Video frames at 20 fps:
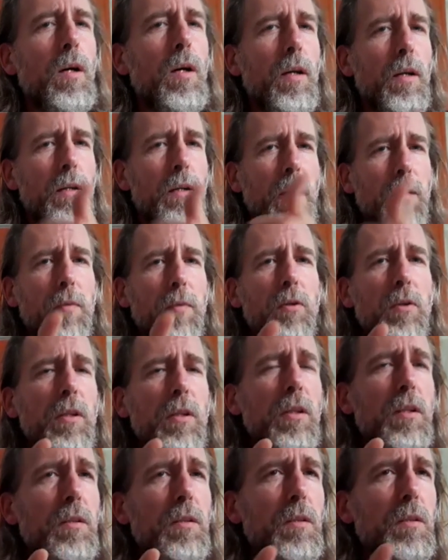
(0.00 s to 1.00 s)

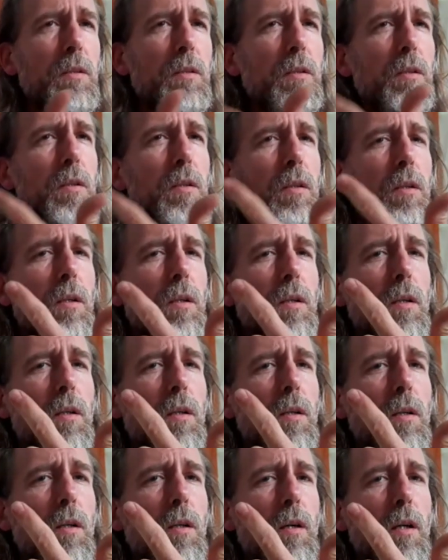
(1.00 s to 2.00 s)
camera,
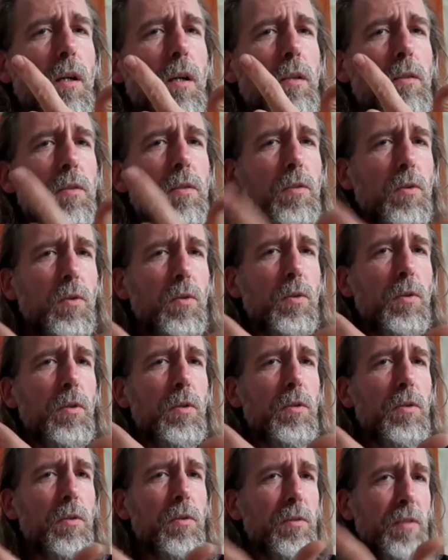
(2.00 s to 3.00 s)
a
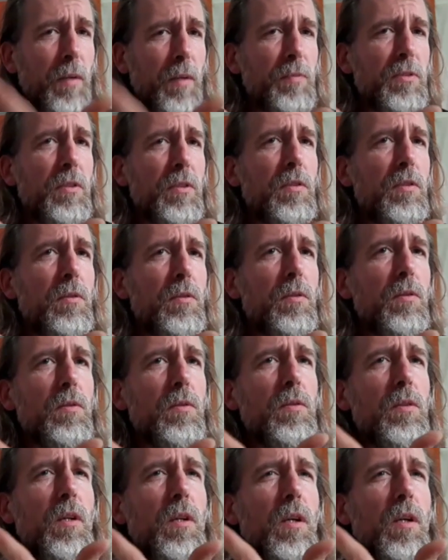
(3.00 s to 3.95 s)
sword or substitute,